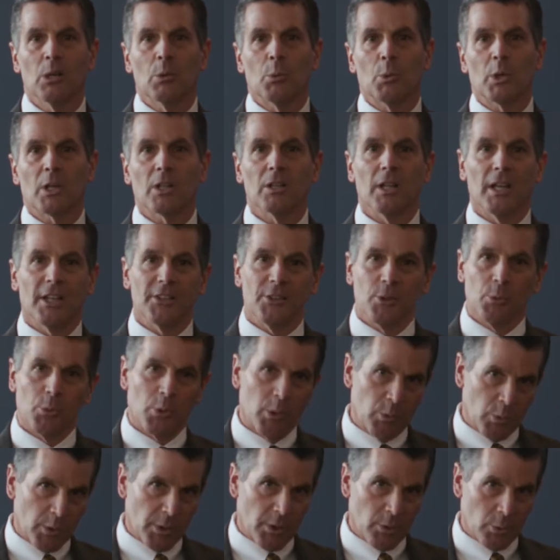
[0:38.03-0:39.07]
We're glad
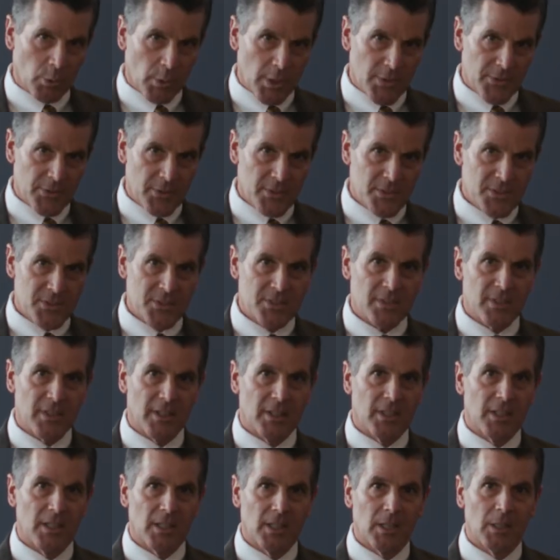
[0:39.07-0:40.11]
you're with us.
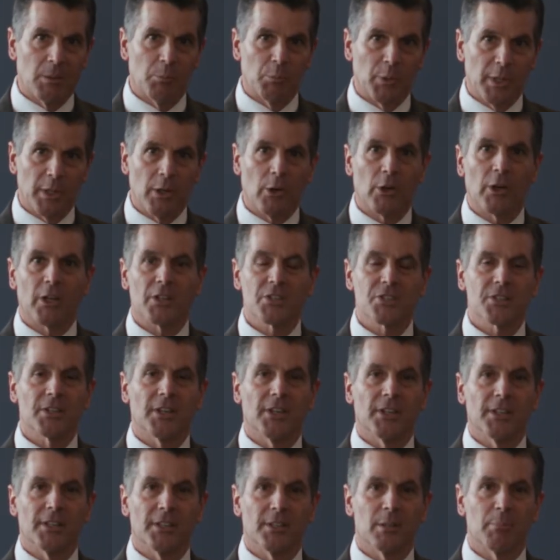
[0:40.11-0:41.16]
We are
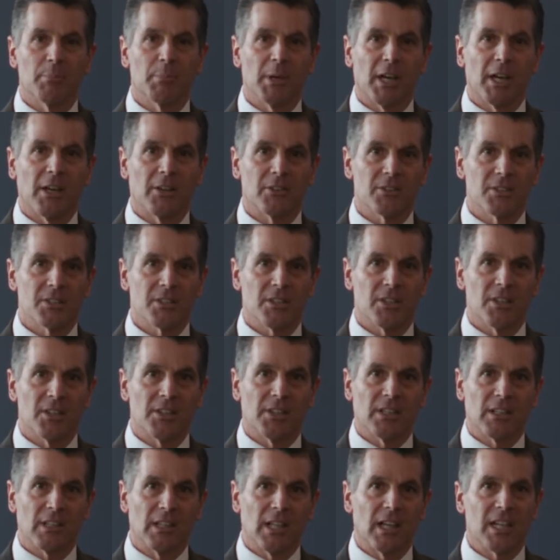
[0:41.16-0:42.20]
excited about the
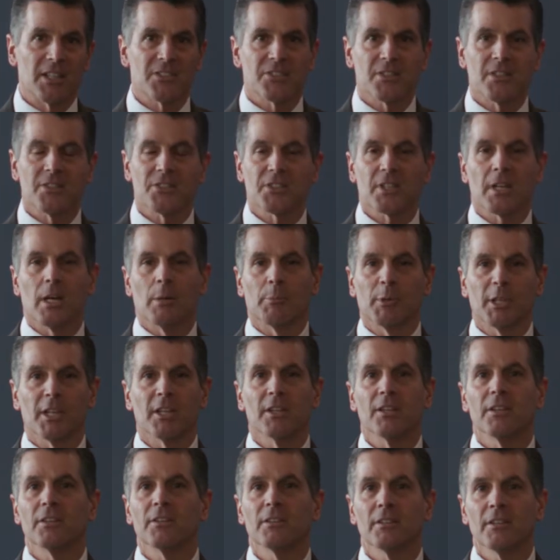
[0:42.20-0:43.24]
class that's coming
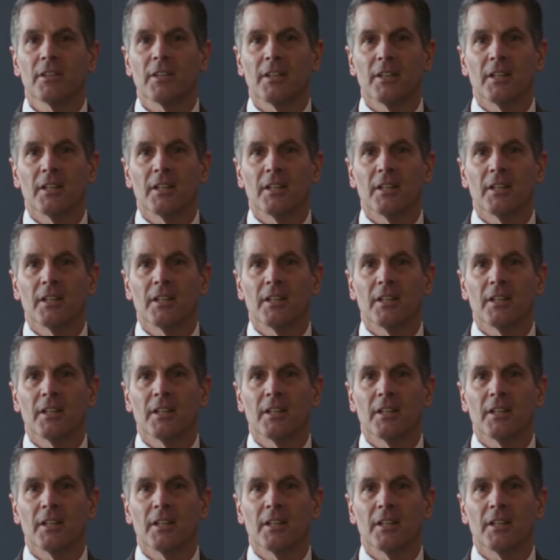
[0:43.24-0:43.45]
in.